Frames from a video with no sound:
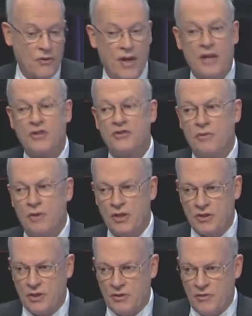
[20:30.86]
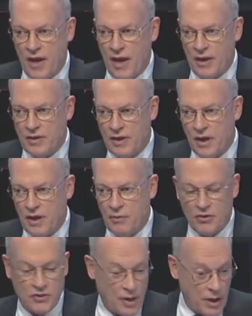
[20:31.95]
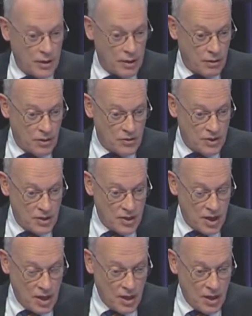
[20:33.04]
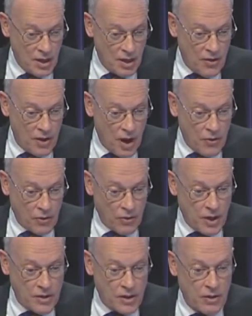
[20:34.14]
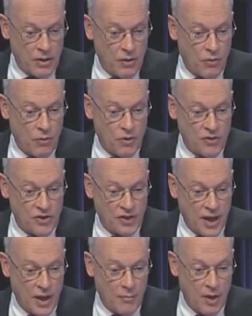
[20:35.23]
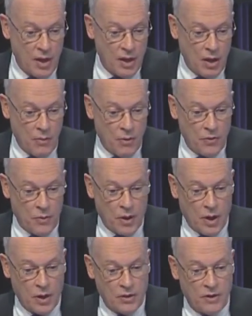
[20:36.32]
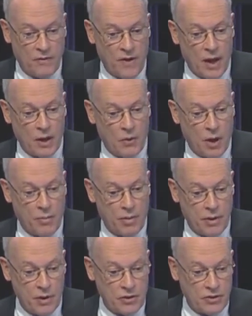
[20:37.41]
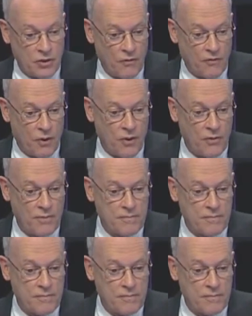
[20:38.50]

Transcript: that is the reason that it was not an RCT. The other criteria were the same with regard to the follow-up and so forth.